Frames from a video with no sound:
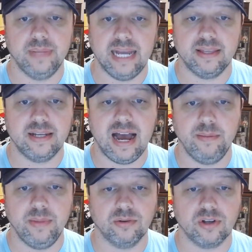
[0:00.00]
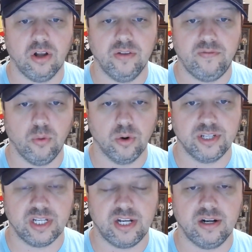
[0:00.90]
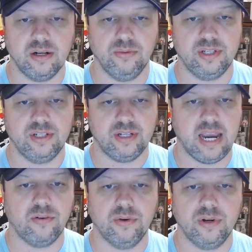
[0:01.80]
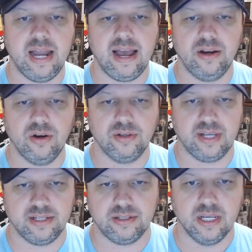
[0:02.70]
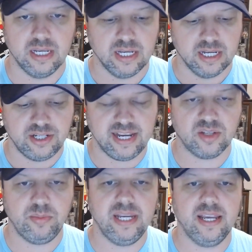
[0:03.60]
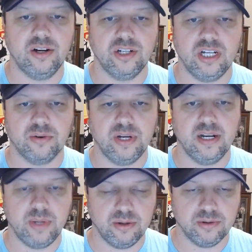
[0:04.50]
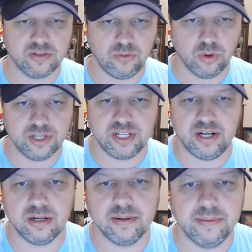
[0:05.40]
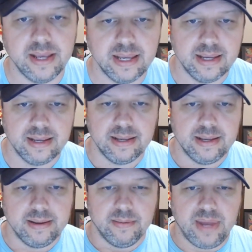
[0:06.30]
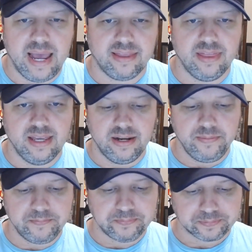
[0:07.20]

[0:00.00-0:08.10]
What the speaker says: the time it was called the Ford Center, which everyone now knows as Chesapeake Energy Arena, but it was the Ford Center back then.